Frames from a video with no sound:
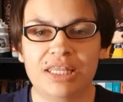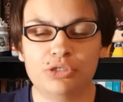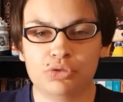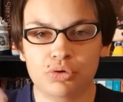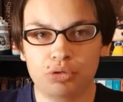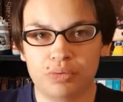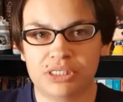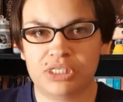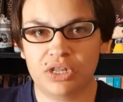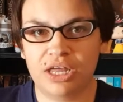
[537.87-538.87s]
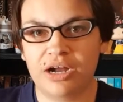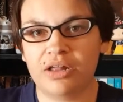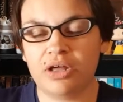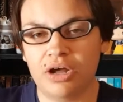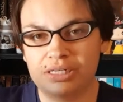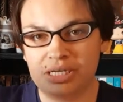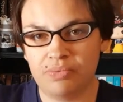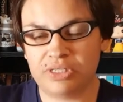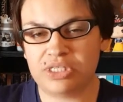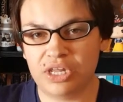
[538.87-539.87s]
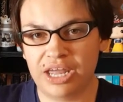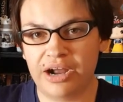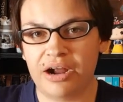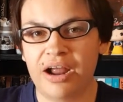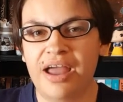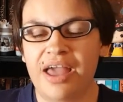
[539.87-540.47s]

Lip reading: The truth was still there. The content was still there.